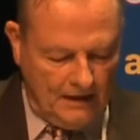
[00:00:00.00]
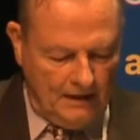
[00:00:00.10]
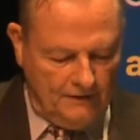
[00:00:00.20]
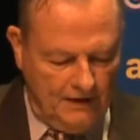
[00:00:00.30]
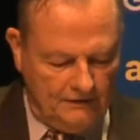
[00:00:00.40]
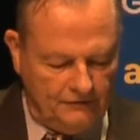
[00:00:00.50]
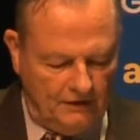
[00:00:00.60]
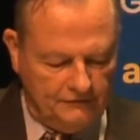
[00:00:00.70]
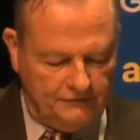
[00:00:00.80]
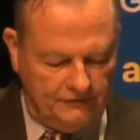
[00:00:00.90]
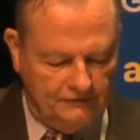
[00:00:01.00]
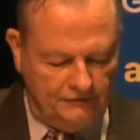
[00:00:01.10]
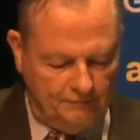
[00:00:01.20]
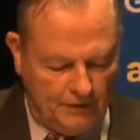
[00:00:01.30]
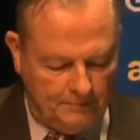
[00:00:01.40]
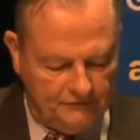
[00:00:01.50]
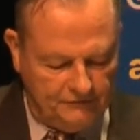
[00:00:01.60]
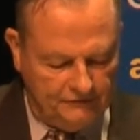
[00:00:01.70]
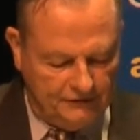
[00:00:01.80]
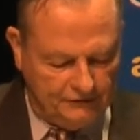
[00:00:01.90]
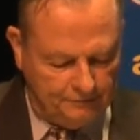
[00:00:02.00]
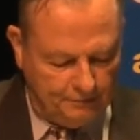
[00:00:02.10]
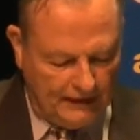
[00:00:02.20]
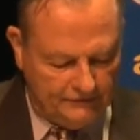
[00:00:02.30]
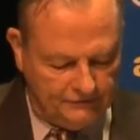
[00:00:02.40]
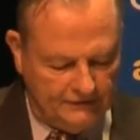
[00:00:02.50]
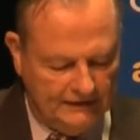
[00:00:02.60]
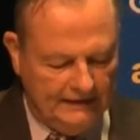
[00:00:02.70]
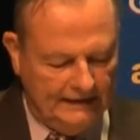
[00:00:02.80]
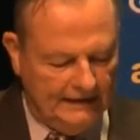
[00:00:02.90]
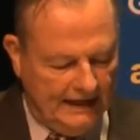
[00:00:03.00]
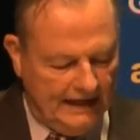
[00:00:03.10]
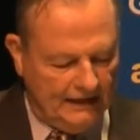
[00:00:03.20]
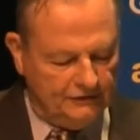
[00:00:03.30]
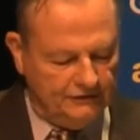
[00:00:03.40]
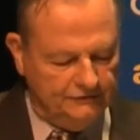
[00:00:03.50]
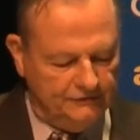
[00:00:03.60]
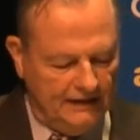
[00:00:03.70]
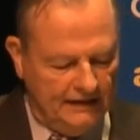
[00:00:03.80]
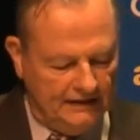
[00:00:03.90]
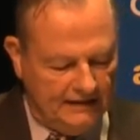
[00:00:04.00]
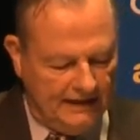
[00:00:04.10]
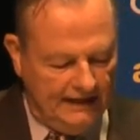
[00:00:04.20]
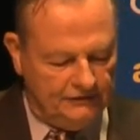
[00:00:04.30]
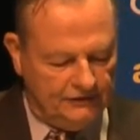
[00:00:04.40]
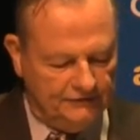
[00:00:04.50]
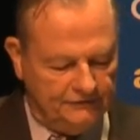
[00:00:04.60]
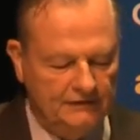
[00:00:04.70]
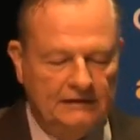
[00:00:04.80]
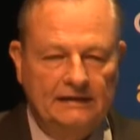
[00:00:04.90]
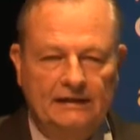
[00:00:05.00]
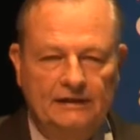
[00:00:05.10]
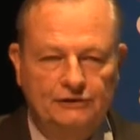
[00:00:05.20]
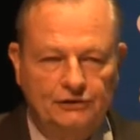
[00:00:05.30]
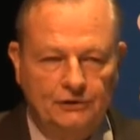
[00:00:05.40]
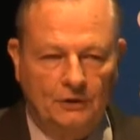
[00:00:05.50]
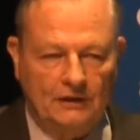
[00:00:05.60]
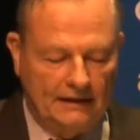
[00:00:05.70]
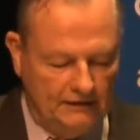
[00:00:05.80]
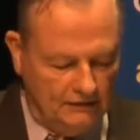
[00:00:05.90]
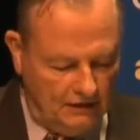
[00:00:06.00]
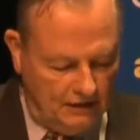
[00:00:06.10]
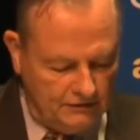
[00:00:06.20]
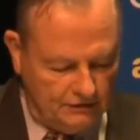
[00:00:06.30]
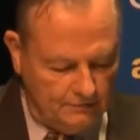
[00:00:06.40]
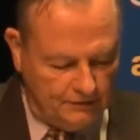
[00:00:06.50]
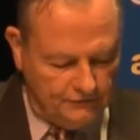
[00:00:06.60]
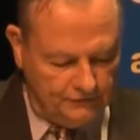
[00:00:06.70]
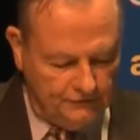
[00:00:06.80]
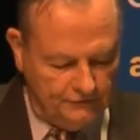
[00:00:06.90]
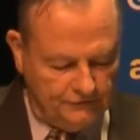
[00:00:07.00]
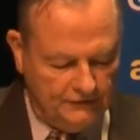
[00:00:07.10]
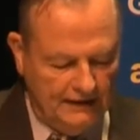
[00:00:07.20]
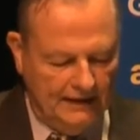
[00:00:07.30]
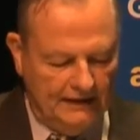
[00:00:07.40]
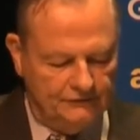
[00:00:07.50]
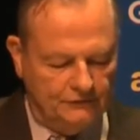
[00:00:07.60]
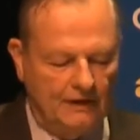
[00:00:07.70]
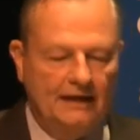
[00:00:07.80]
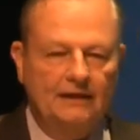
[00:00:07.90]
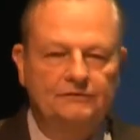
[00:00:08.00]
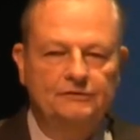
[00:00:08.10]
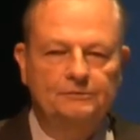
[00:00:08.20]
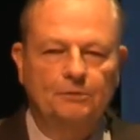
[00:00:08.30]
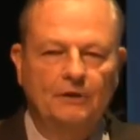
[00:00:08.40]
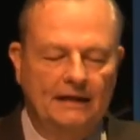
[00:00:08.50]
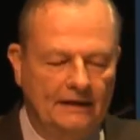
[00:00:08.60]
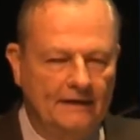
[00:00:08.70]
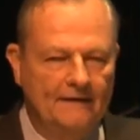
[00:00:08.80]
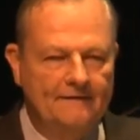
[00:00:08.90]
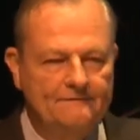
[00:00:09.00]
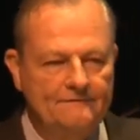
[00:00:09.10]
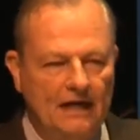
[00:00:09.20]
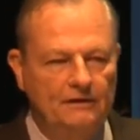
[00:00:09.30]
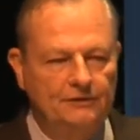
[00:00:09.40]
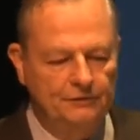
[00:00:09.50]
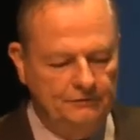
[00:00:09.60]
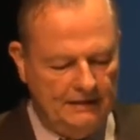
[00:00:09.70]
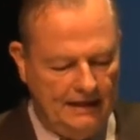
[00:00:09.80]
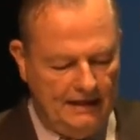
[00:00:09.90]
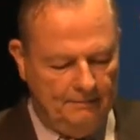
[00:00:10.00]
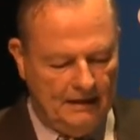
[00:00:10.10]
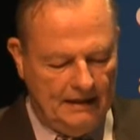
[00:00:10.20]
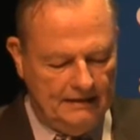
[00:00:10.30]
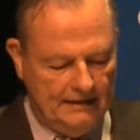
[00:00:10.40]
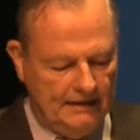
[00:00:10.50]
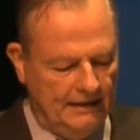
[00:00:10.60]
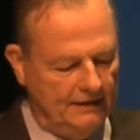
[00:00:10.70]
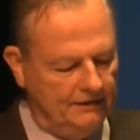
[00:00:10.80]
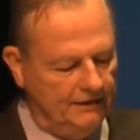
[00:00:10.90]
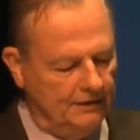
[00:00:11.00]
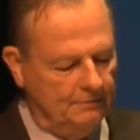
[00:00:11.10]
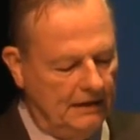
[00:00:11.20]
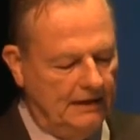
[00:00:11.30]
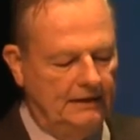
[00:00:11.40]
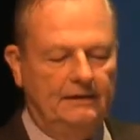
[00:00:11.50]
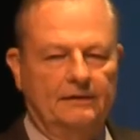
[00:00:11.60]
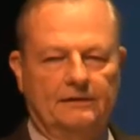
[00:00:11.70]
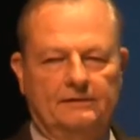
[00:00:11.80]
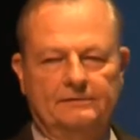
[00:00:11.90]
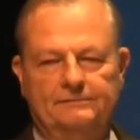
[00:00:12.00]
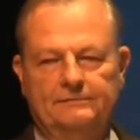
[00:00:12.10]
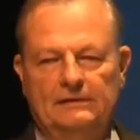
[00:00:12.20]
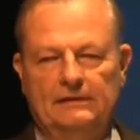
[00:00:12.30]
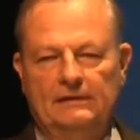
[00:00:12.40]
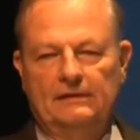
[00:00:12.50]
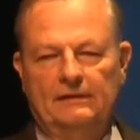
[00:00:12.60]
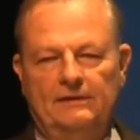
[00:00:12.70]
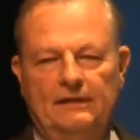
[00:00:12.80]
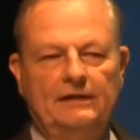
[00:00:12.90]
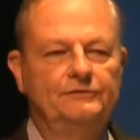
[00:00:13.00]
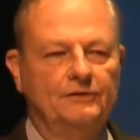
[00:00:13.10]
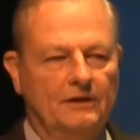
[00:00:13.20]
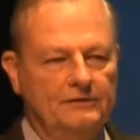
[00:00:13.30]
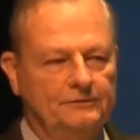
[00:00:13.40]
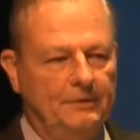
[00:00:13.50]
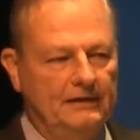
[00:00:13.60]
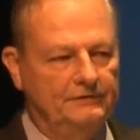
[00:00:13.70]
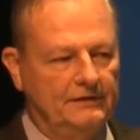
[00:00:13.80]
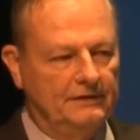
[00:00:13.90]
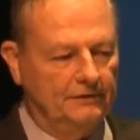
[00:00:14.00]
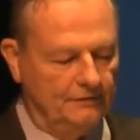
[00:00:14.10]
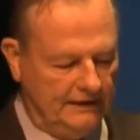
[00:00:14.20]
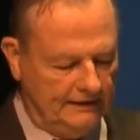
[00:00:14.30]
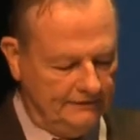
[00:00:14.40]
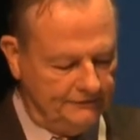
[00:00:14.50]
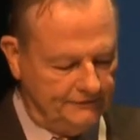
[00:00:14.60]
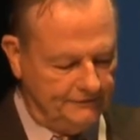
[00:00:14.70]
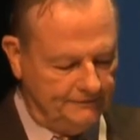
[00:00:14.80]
Thus, our sense of purpose is expressed in actions that engage us in short and long-term pursuits and strike us as bringing value day by day and year by year. These are its basic ingredients.